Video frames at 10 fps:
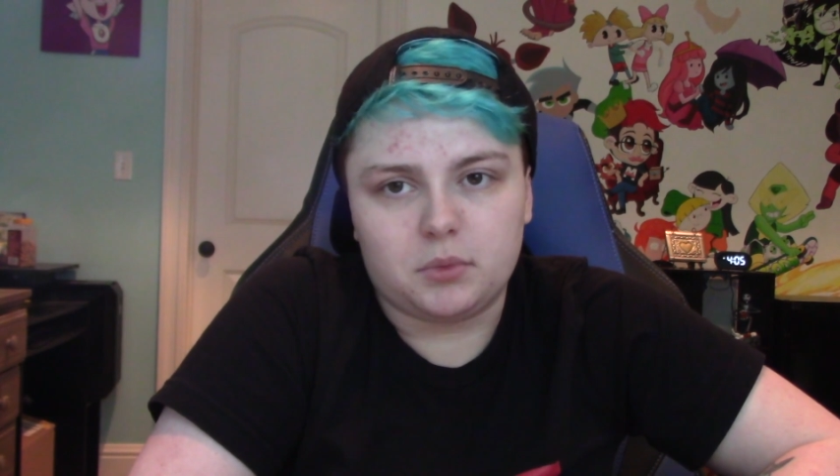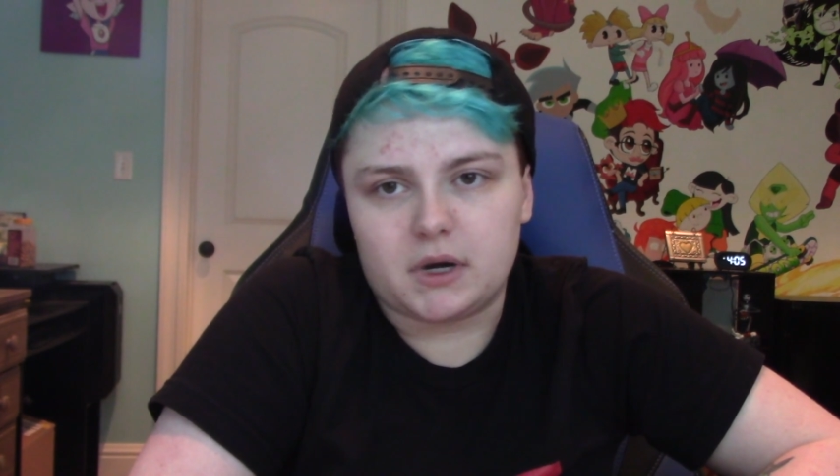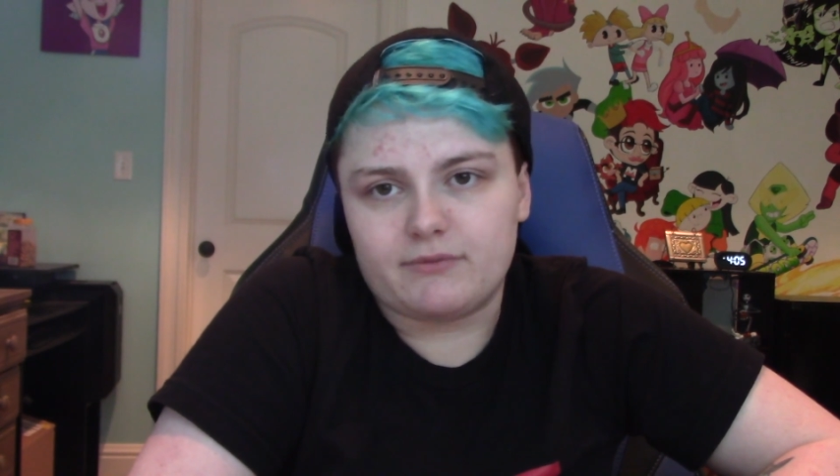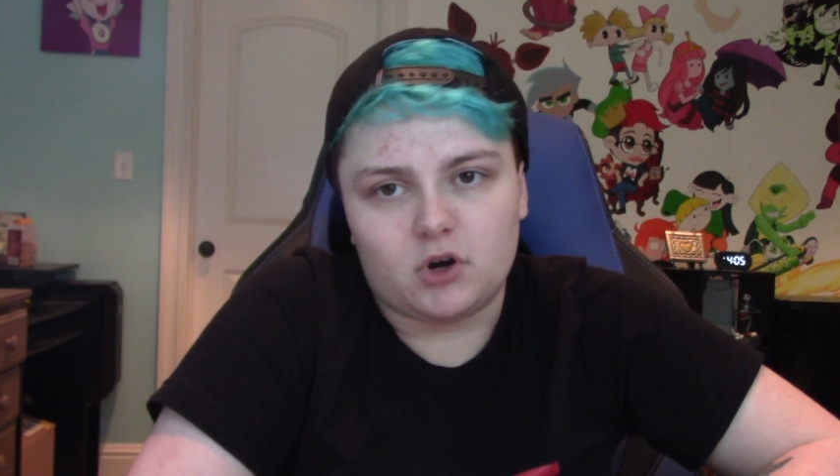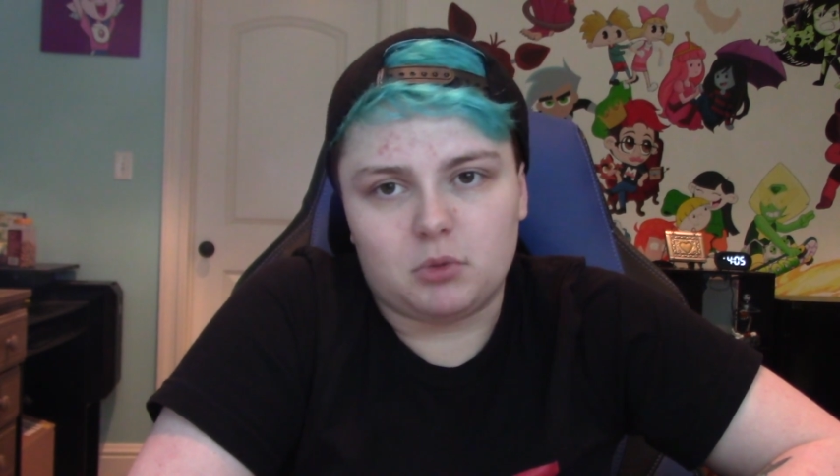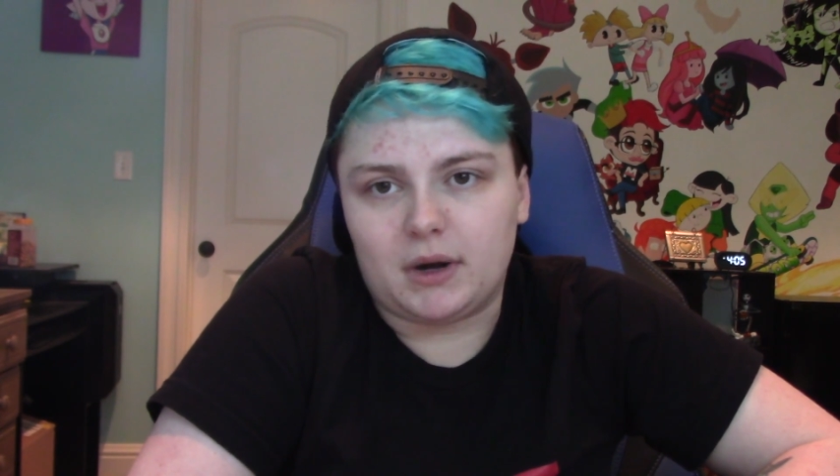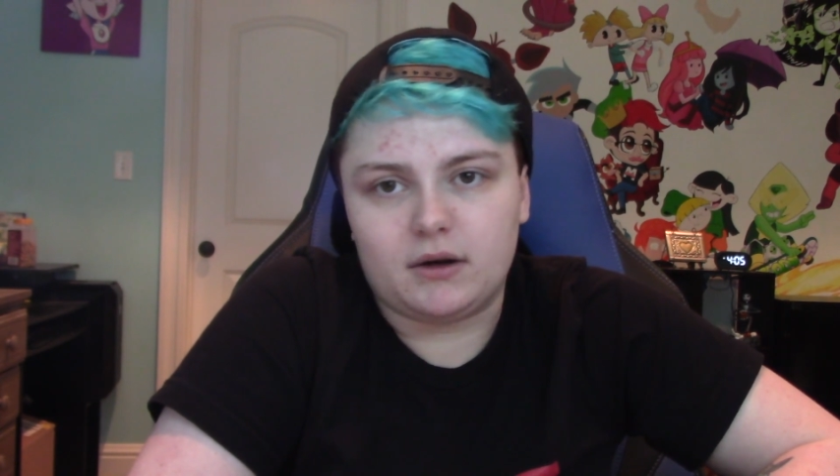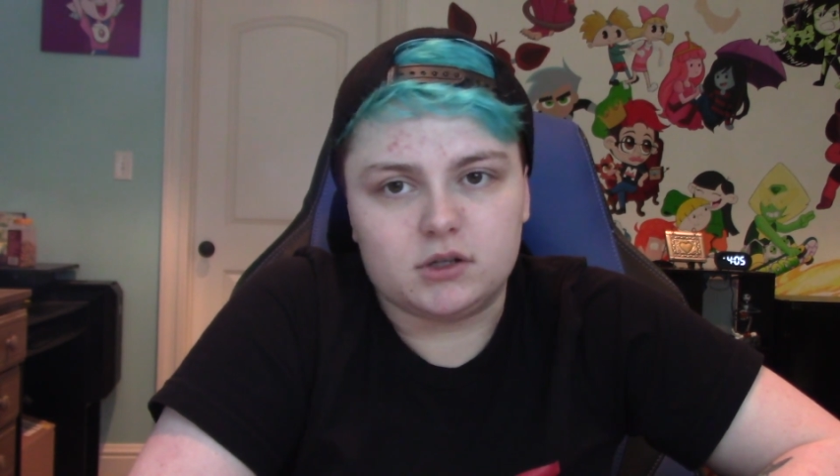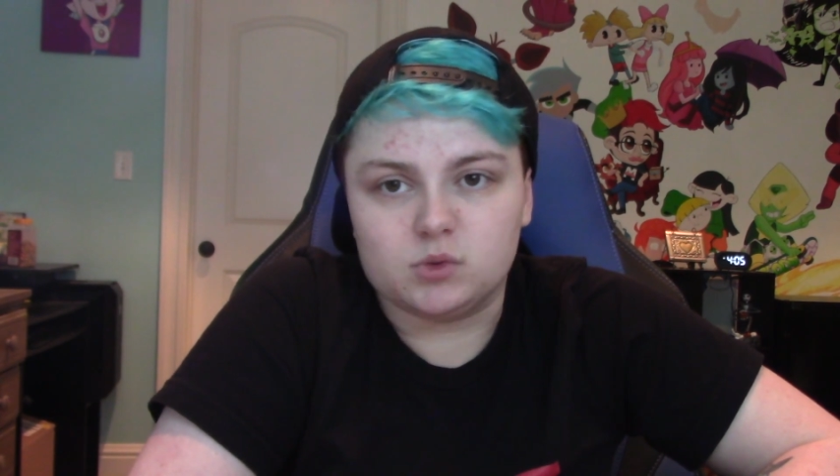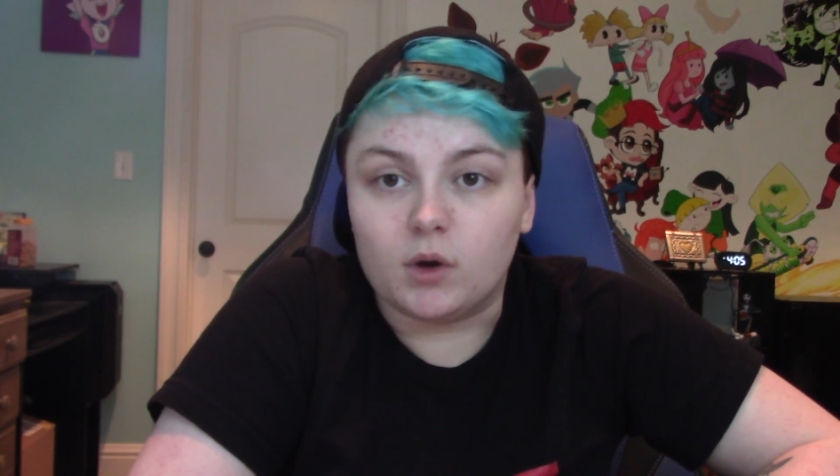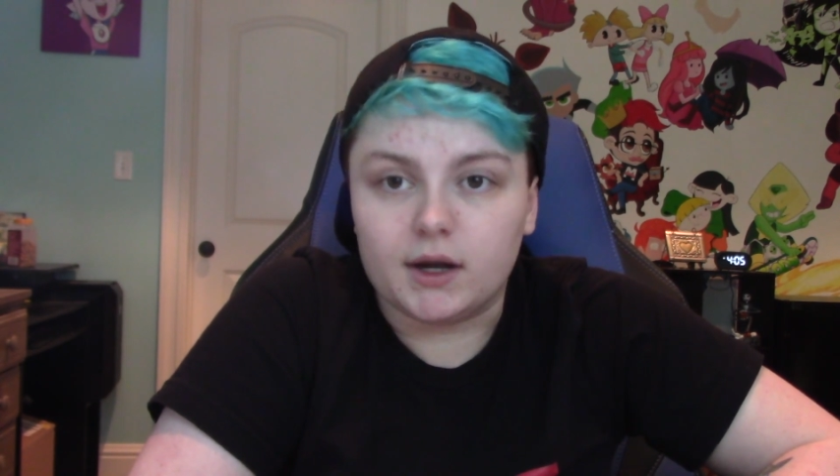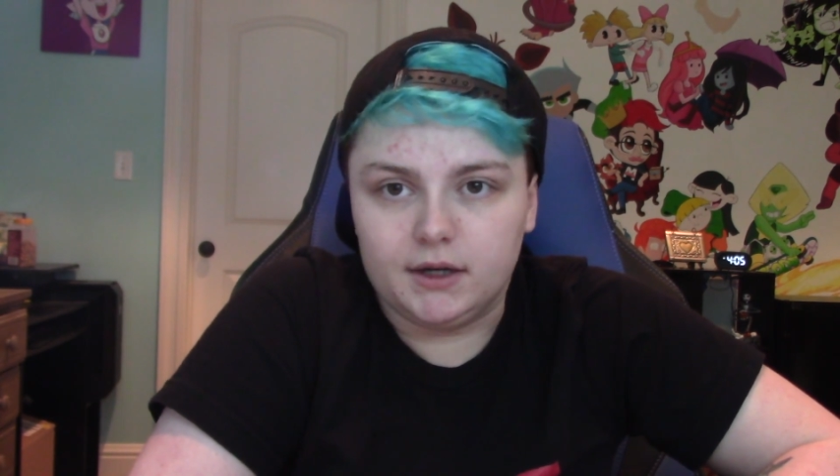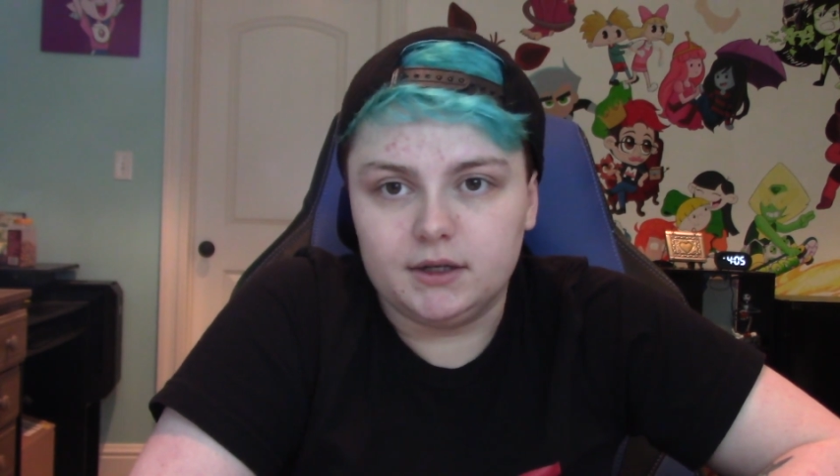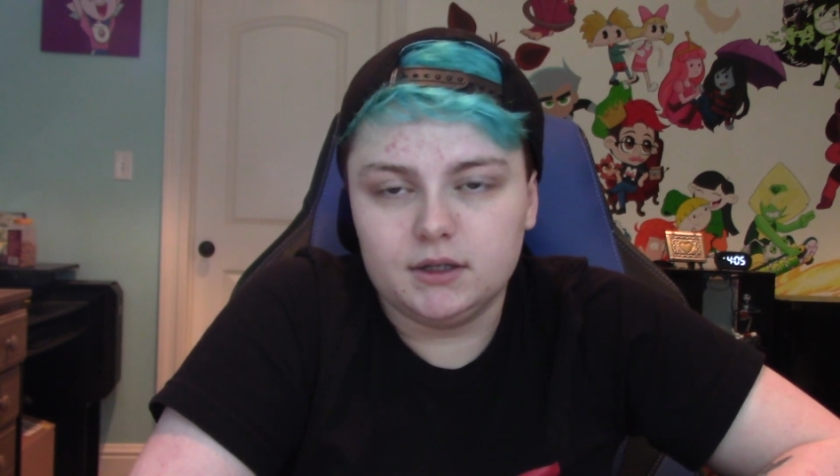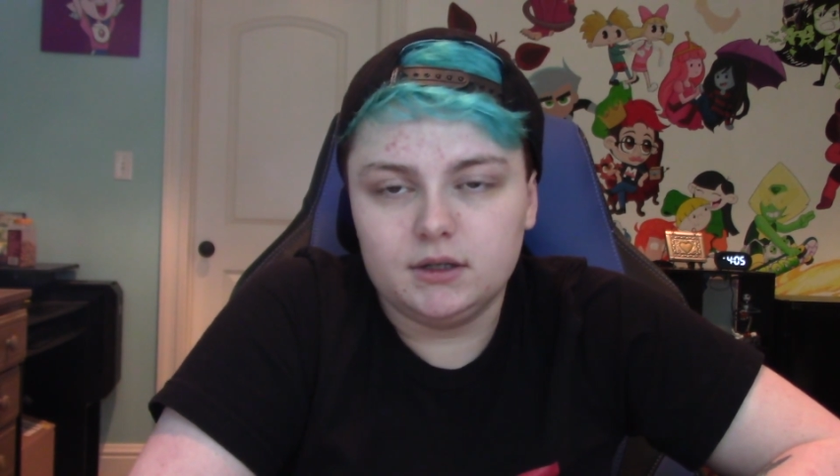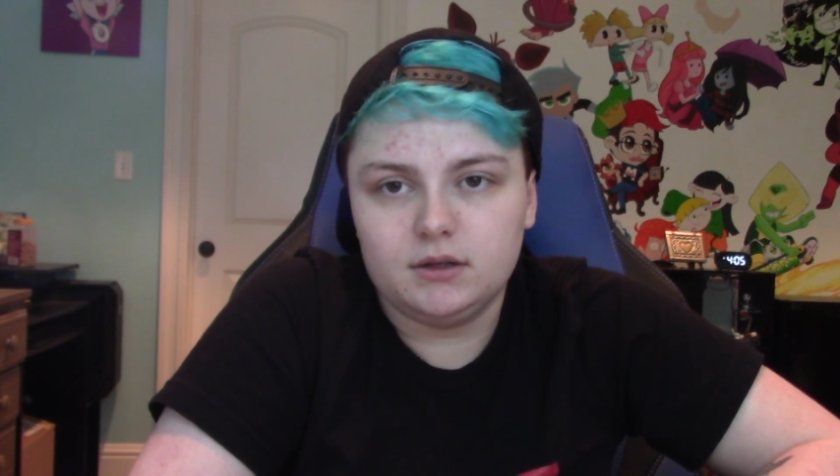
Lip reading: whatever her parents wanted.